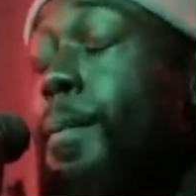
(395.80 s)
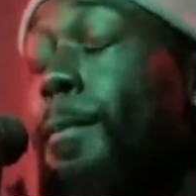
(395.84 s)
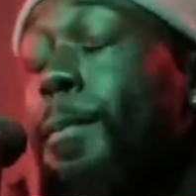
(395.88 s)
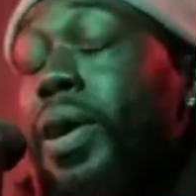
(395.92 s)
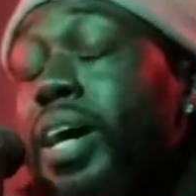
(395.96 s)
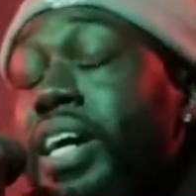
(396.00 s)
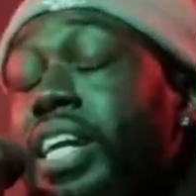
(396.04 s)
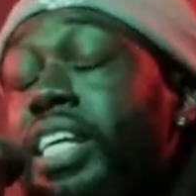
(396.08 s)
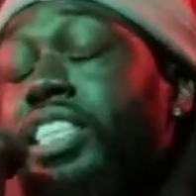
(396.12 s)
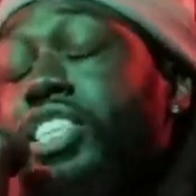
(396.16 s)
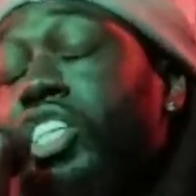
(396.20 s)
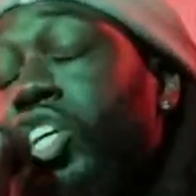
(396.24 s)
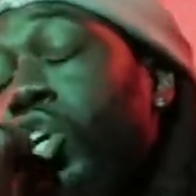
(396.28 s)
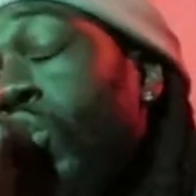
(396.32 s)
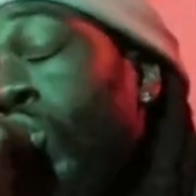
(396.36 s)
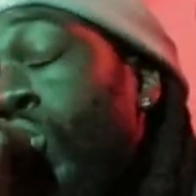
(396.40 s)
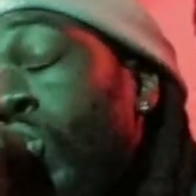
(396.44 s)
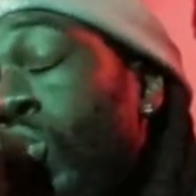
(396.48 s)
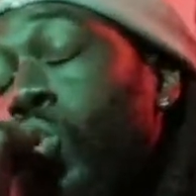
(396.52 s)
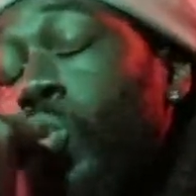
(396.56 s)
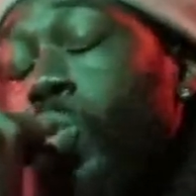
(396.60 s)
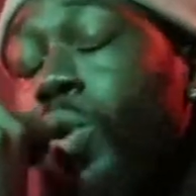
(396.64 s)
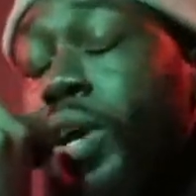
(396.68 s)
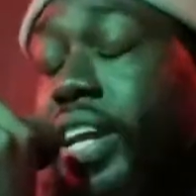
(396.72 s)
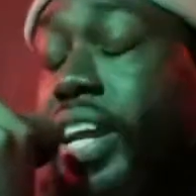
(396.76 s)
but it's
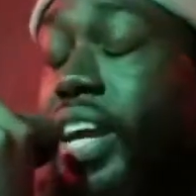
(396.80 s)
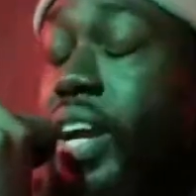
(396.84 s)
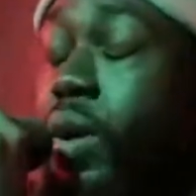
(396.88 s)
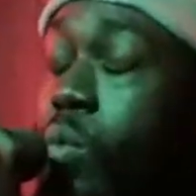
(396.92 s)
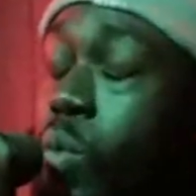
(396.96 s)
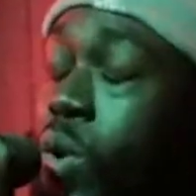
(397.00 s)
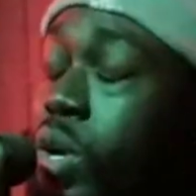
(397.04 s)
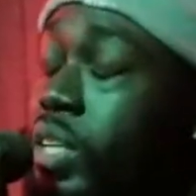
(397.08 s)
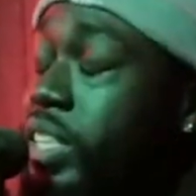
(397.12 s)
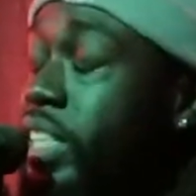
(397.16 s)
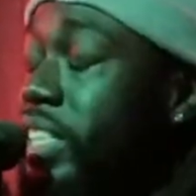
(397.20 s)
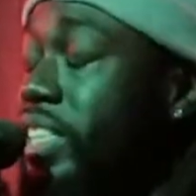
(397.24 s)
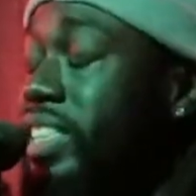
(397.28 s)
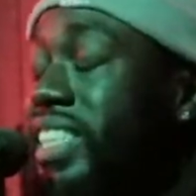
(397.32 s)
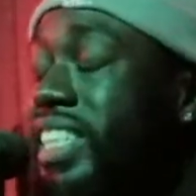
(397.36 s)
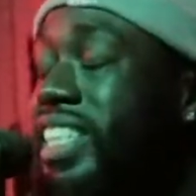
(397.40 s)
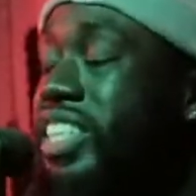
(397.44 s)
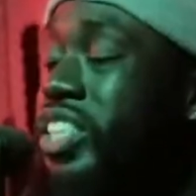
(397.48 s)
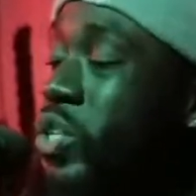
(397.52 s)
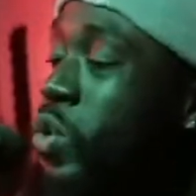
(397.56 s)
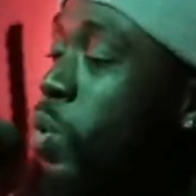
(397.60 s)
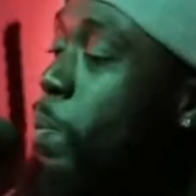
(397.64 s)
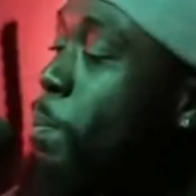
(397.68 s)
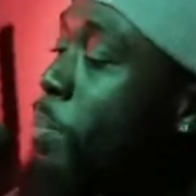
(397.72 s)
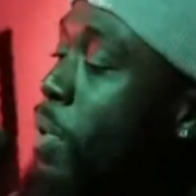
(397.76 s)
cool when they want to
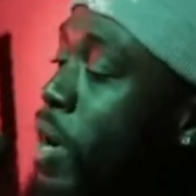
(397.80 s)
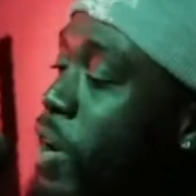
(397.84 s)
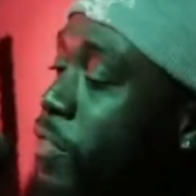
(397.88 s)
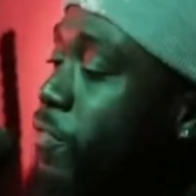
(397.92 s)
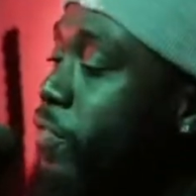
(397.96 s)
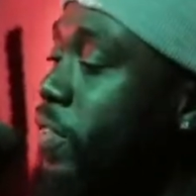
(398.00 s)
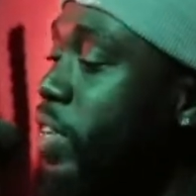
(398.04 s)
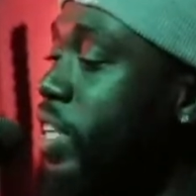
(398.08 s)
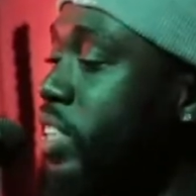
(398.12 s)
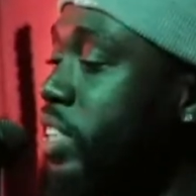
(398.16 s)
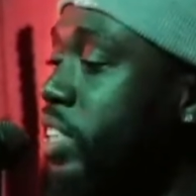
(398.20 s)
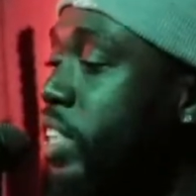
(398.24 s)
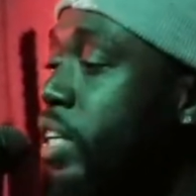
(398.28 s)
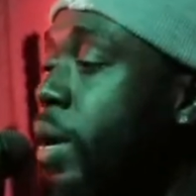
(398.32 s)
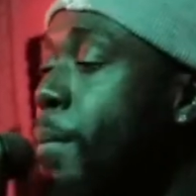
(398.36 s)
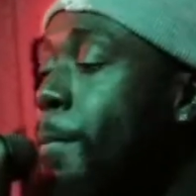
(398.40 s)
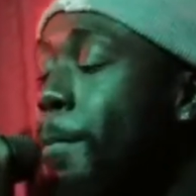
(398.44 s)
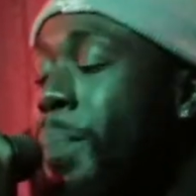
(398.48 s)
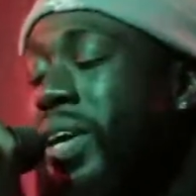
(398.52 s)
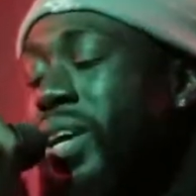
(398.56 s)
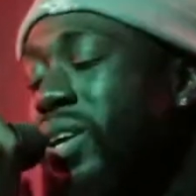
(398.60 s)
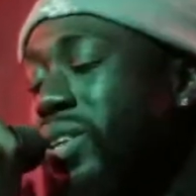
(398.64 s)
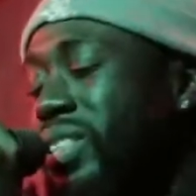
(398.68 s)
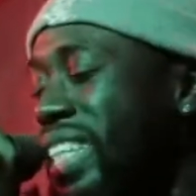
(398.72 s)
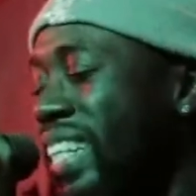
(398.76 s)
see you breathless.
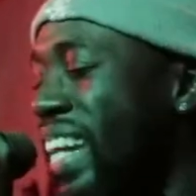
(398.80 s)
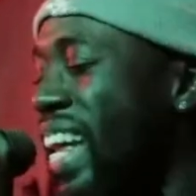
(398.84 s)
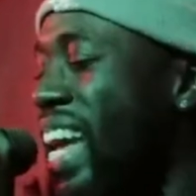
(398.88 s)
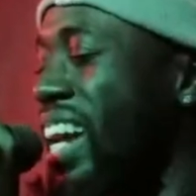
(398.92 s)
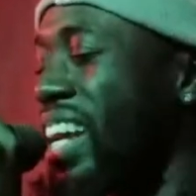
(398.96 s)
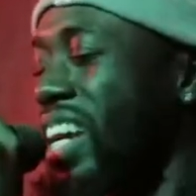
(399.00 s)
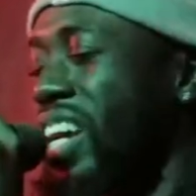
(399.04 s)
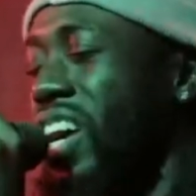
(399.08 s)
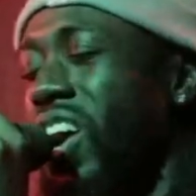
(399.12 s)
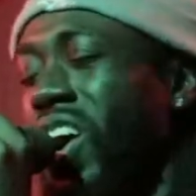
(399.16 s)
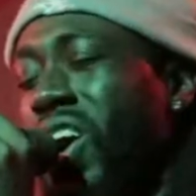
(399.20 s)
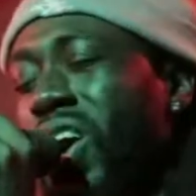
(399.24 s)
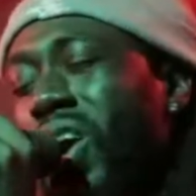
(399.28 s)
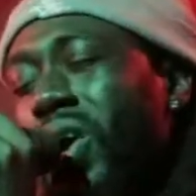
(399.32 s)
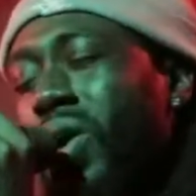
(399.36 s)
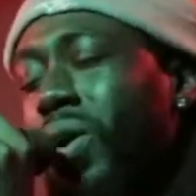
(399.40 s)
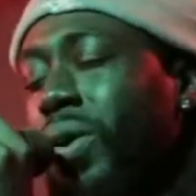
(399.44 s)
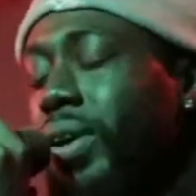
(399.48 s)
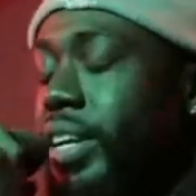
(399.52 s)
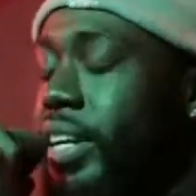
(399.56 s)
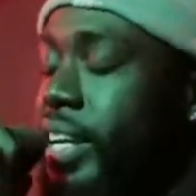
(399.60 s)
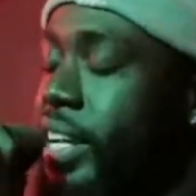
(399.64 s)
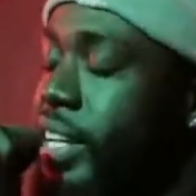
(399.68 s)
Pills and alcohol,